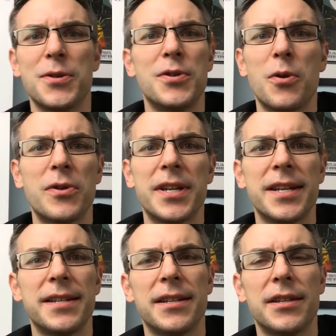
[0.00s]
You don't
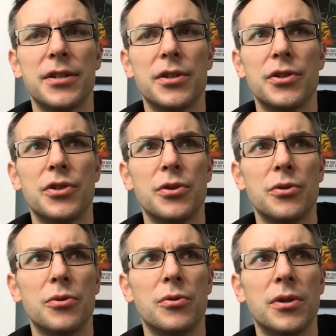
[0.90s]
need
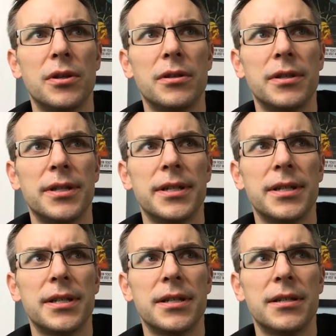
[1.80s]
to
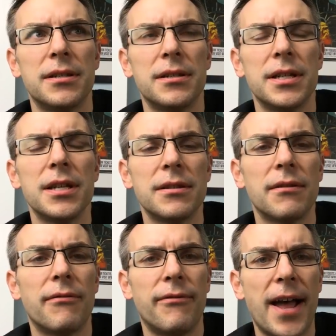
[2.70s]
eat
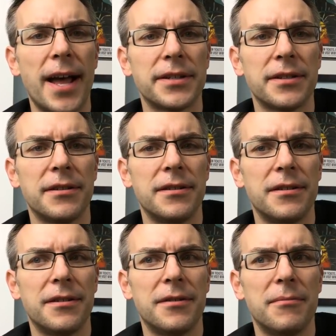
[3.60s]
fat
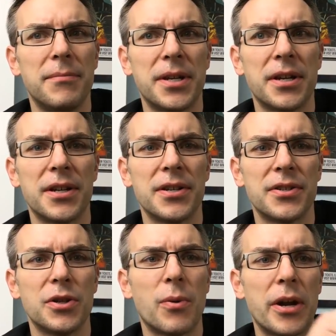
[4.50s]

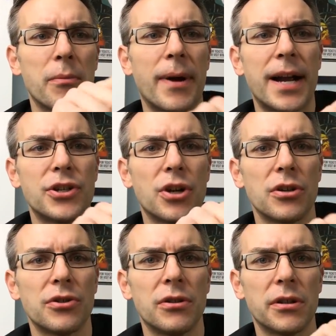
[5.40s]
because you want your pie
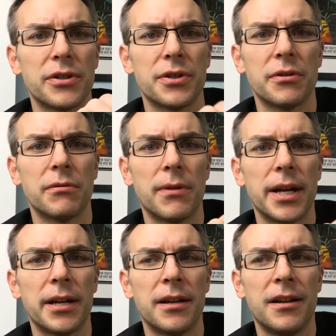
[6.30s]
chart to look a certain
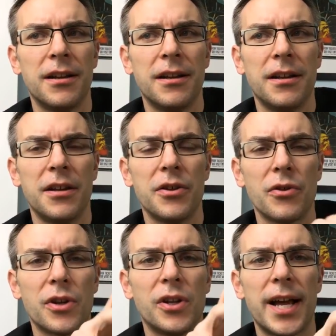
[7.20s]
way.
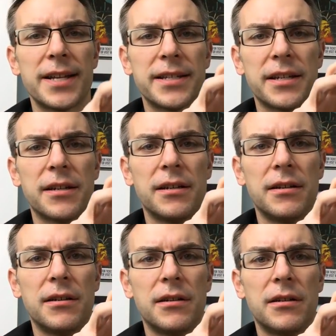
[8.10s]
You know, the classic
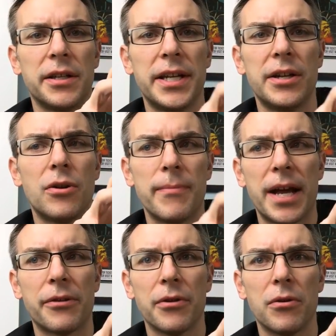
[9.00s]
keto
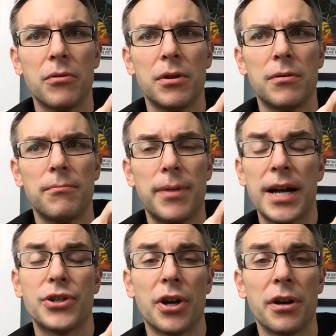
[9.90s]
macro
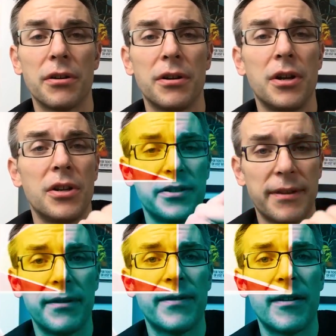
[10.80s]
pie chart:
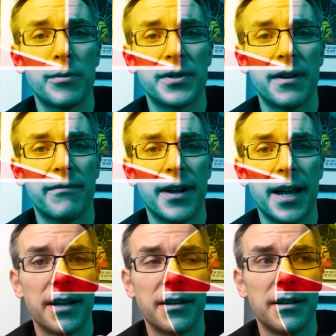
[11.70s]
75%
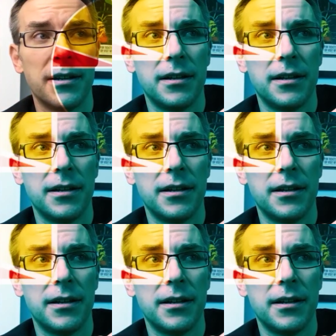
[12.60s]
fat,